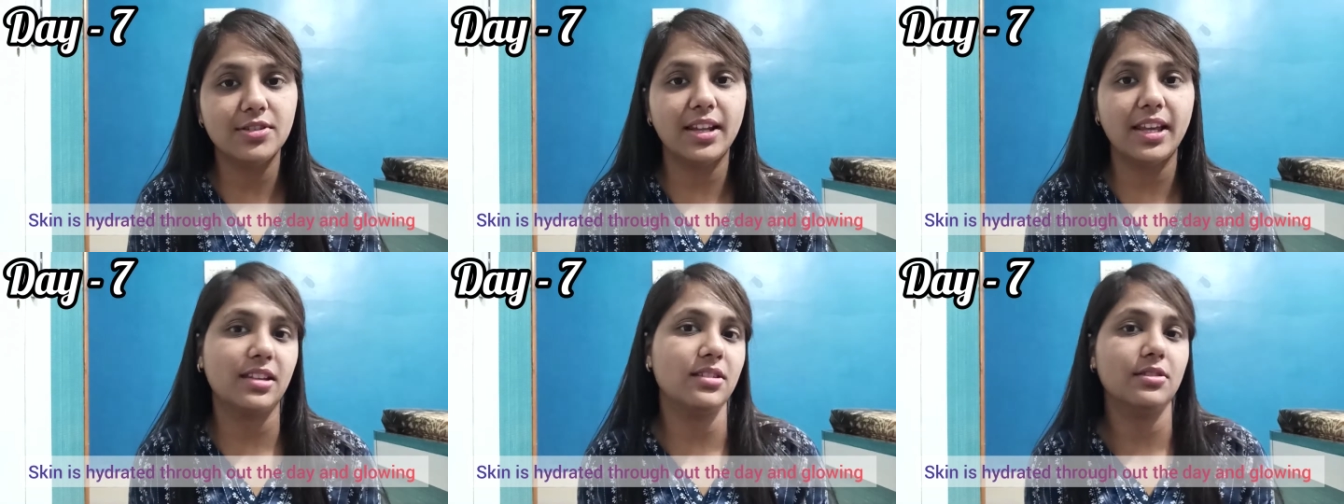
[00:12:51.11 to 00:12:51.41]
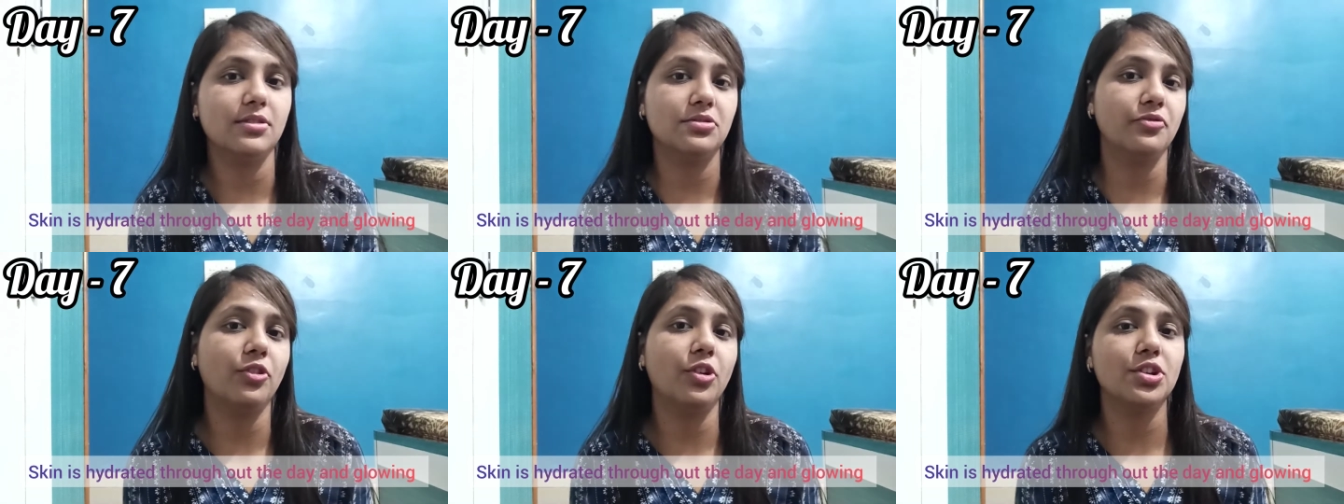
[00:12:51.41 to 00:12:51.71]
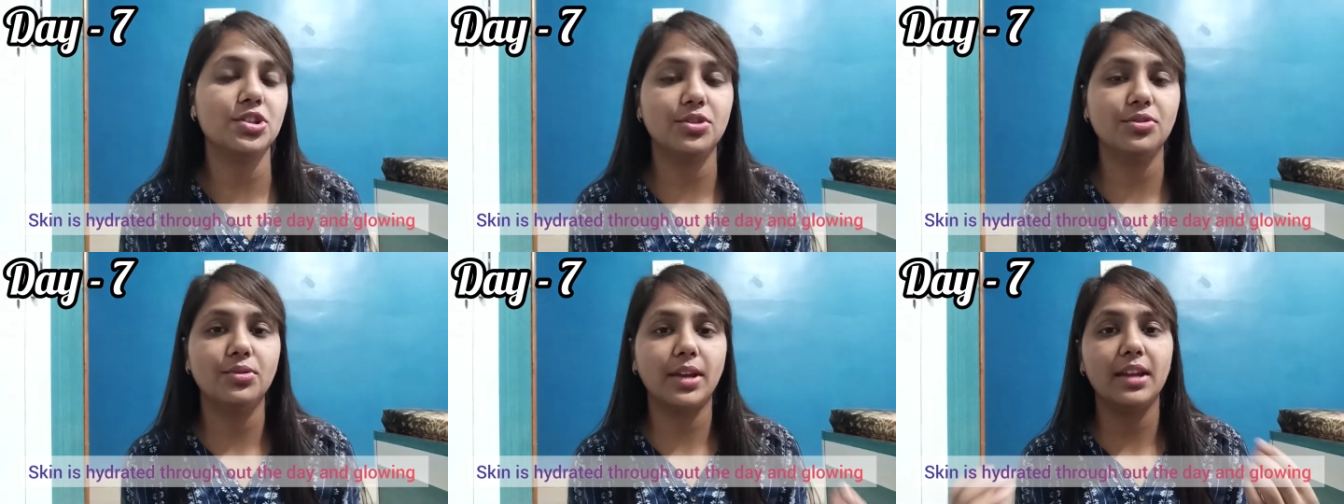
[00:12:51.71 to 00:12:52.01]
like
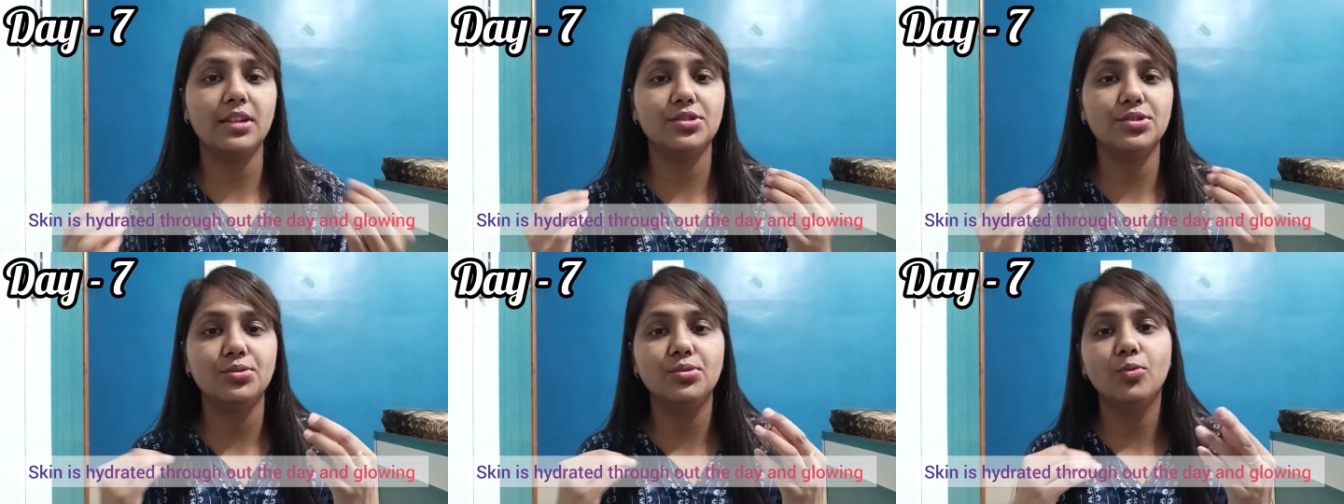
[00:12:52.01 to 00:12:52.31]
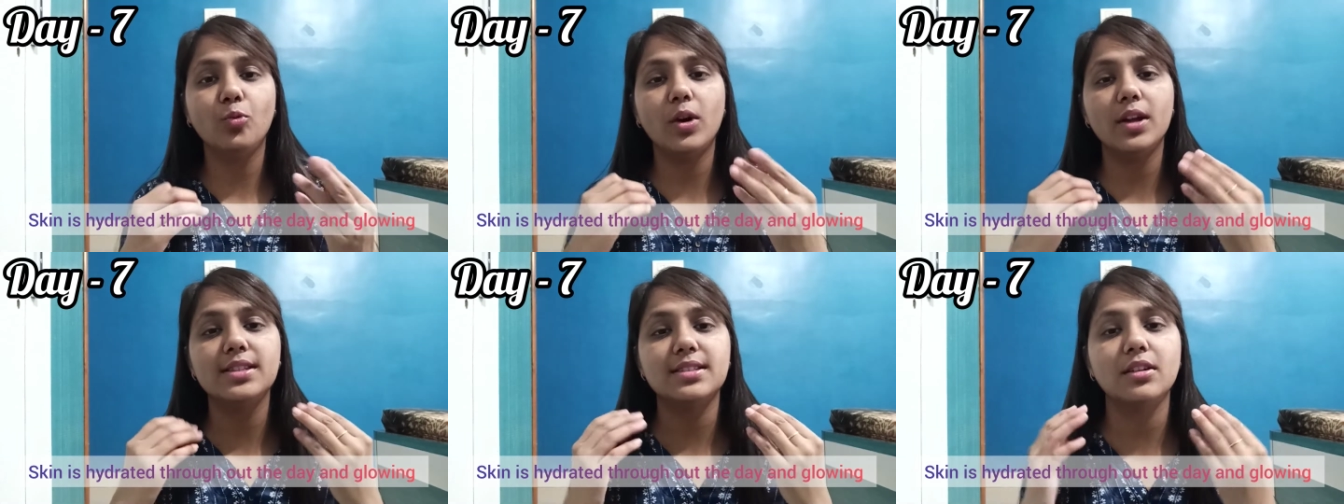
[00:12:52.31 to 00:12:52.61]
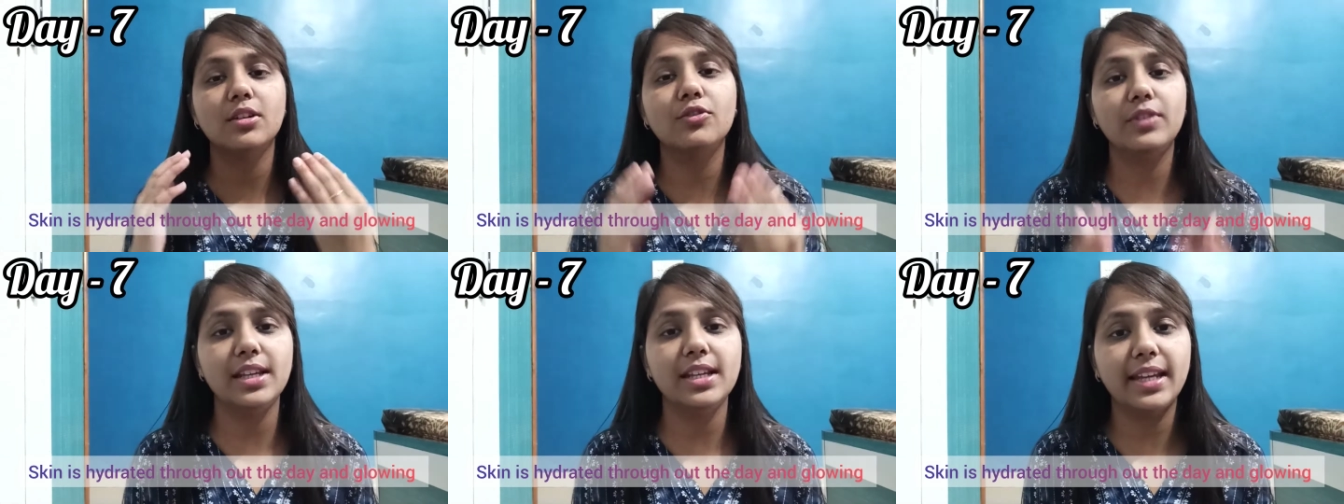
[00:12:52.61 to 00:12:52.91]
what you can do once
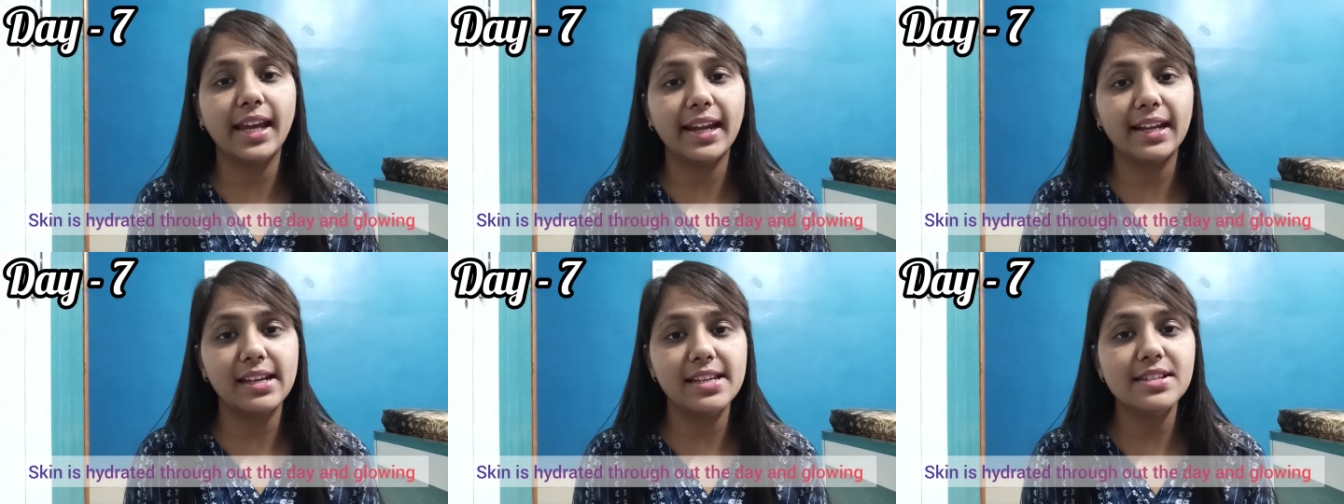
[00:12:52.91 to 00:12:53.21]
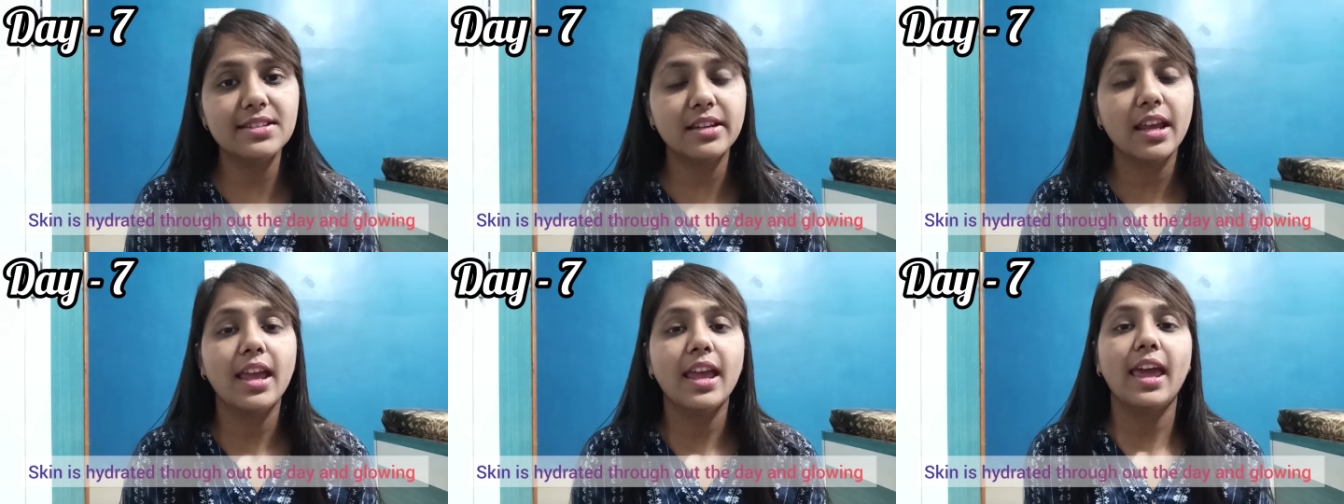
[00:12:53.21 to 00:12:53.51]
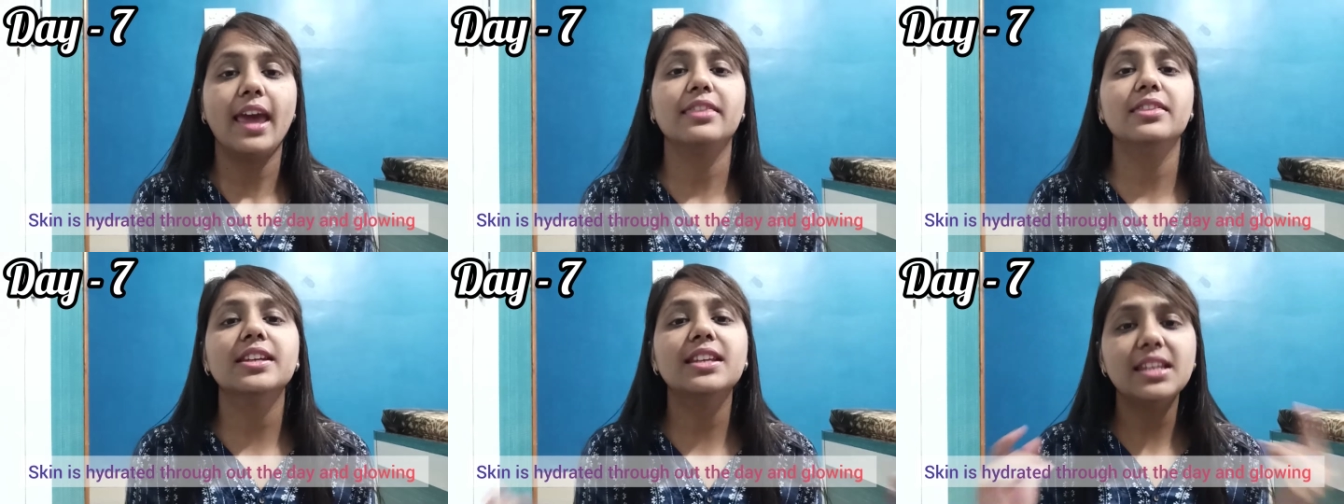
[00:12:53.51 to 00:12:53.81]
a week at least.
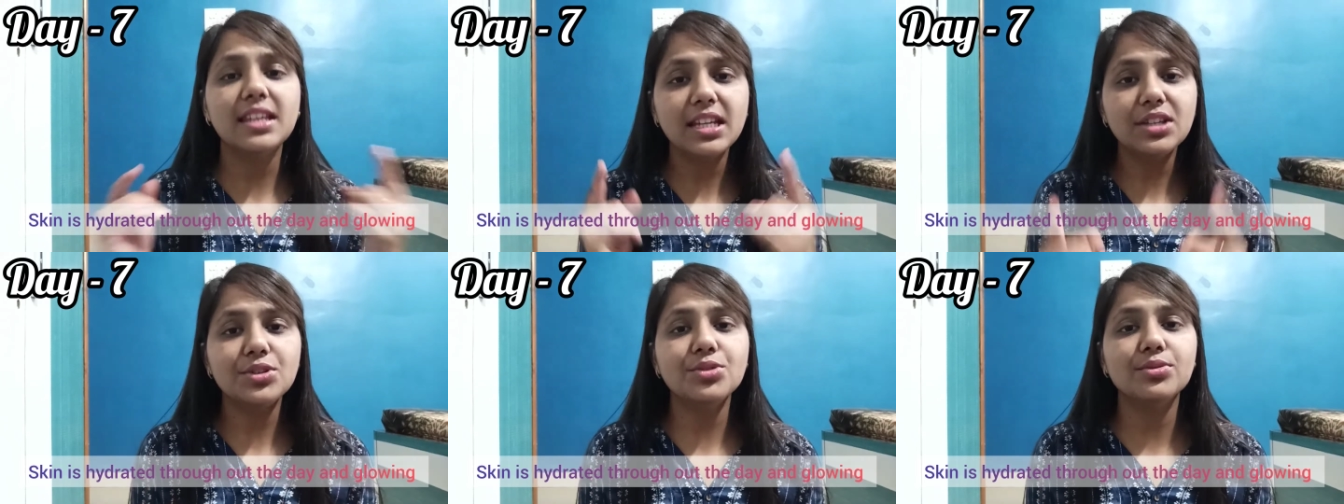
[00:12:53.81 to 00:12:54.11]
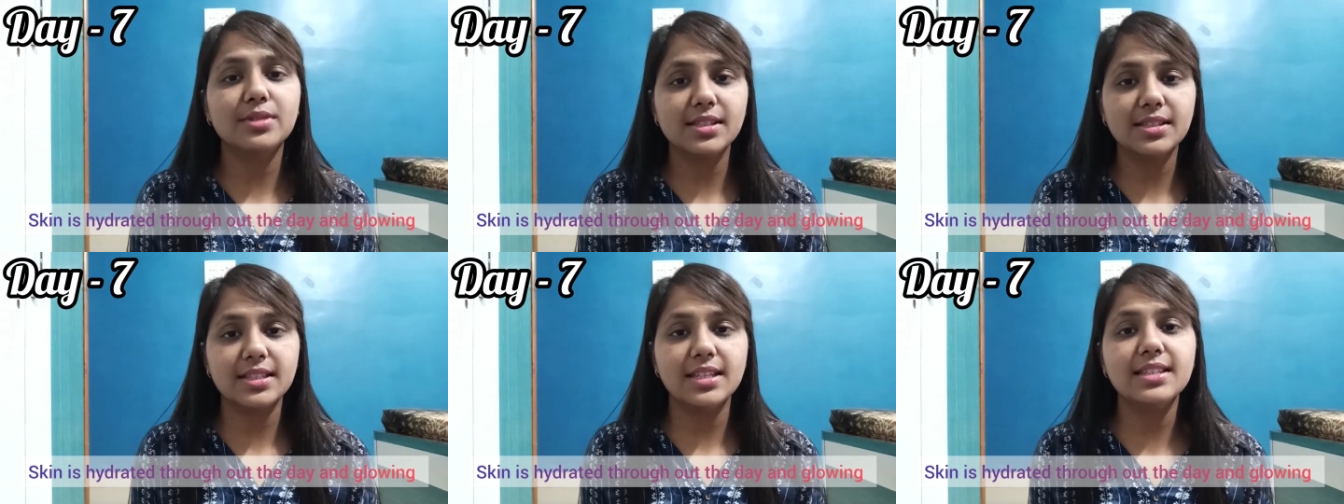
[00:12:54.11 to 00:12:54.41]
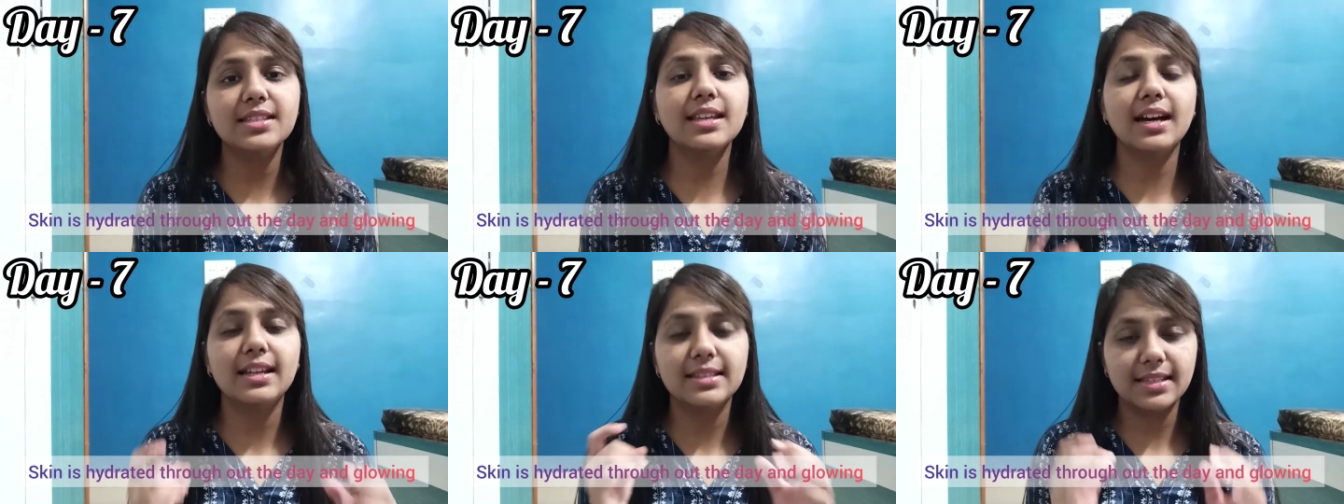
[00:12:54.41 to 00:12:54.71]
And the key to this
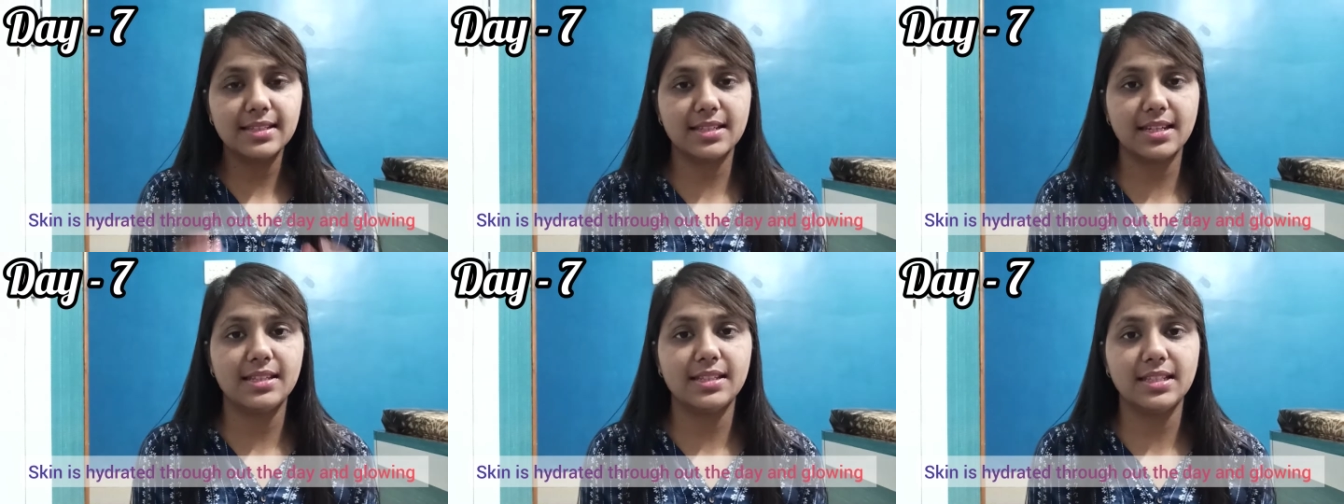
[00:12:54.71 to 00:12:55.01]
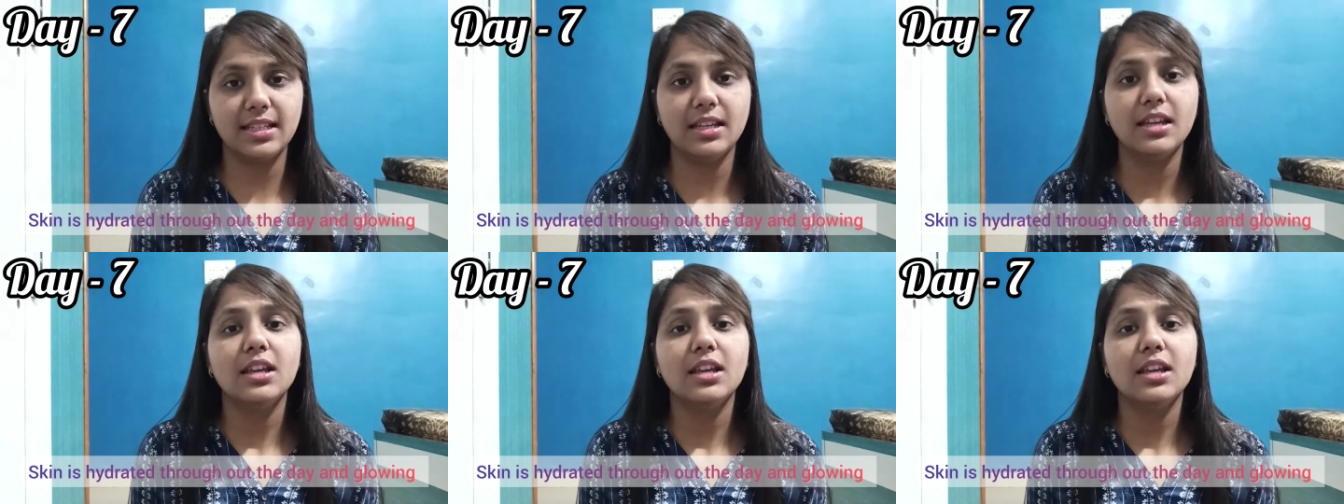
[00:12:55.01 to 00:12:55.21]
is consistency.